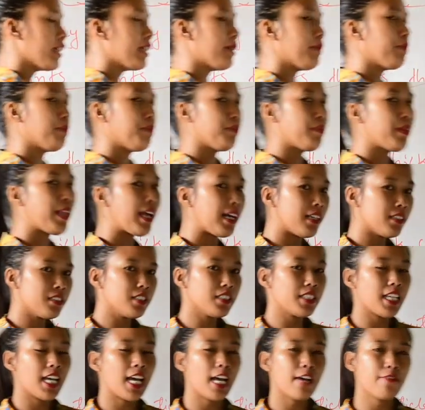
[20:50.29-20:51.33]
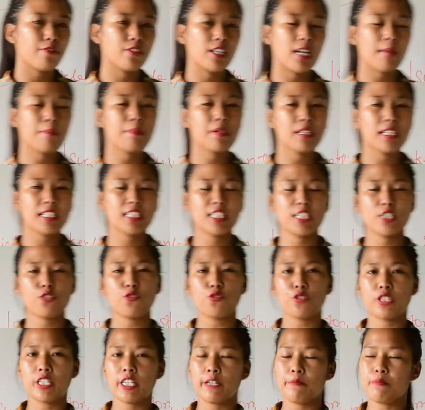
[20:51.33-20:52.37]
the plants have the ability
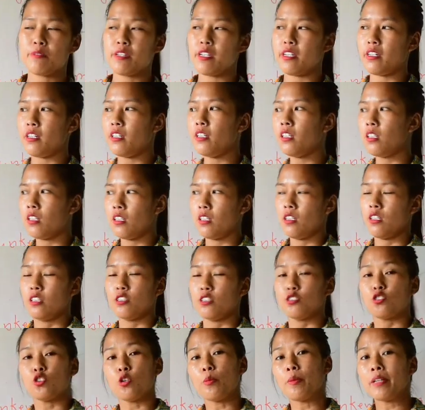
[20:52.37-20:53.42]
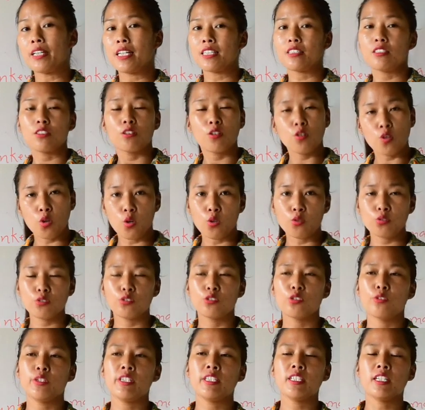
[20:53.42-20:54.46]
to keep their stomata closed
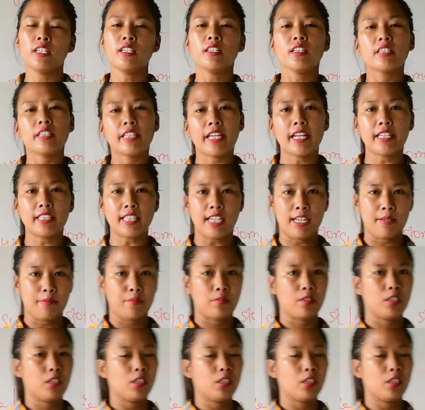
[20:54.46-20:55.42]
during the daytime.